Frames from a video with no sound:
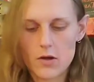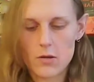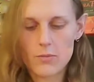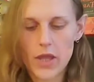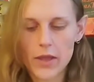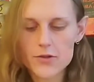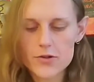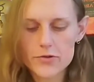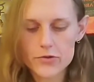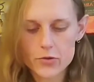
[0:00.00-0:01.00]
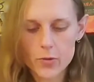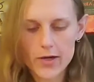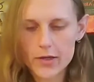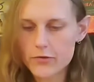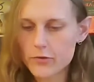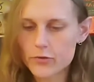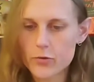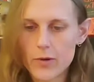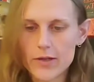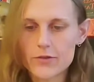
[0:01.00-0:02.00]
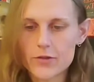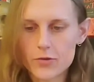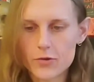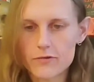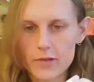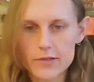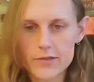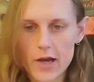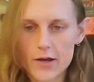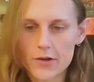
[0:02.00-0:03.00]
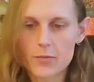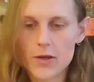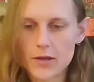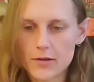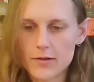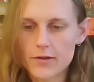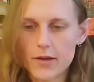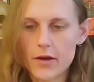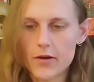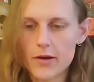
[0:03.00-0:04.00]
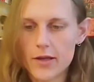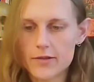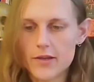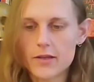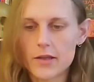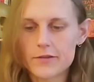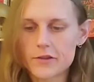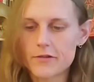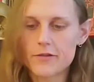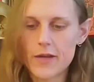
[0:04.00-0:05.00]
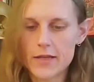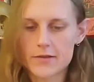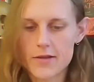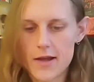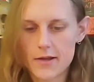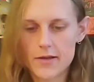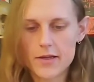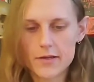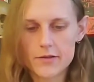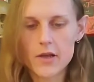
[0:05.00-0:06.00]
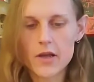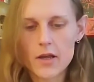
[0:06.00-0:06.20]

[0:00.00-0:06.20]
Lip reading: On pages 20 through 22 of this document, there is a list of advanced techniques